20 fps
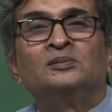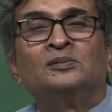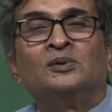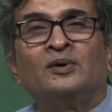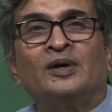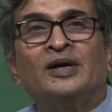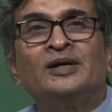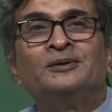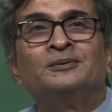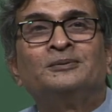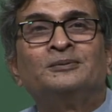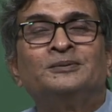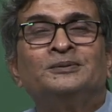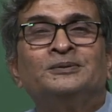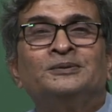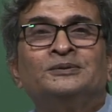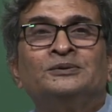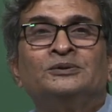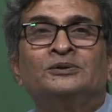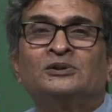all right
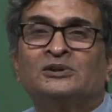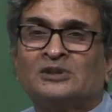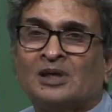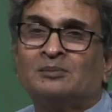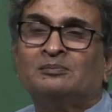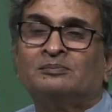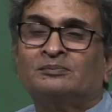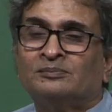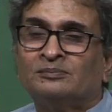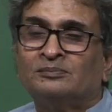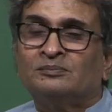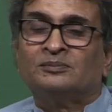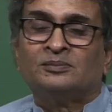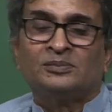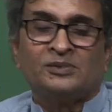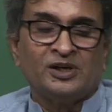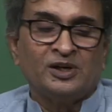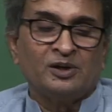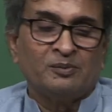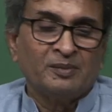some
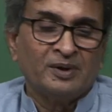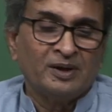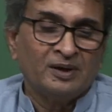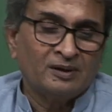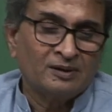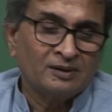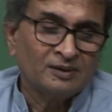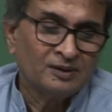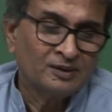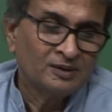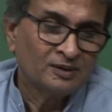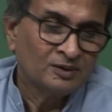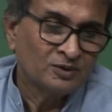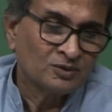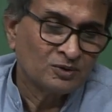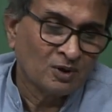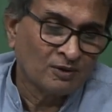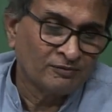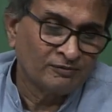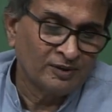treatment
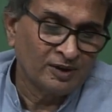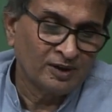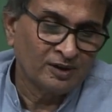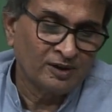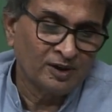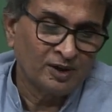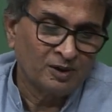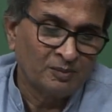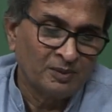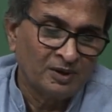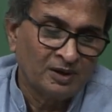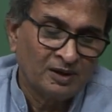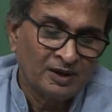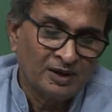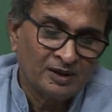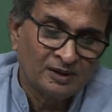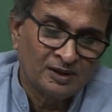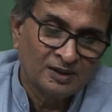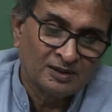softening treatment in